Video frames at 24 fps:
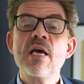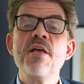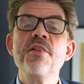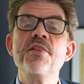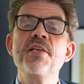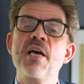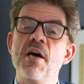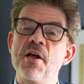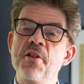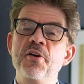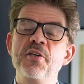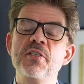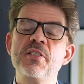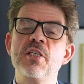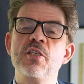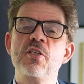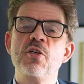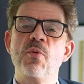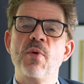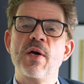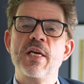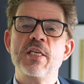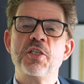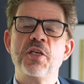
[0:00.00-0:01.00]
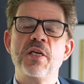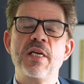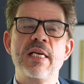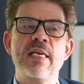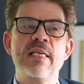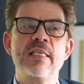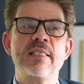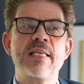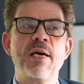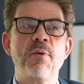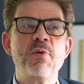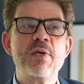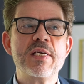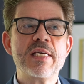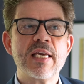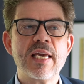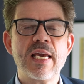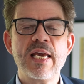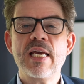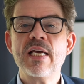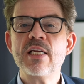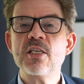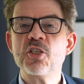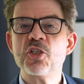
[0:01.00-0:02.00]
The other situation is that we
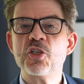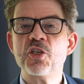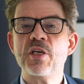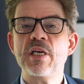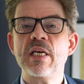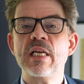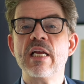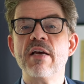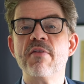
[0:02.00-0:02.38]
can't cheat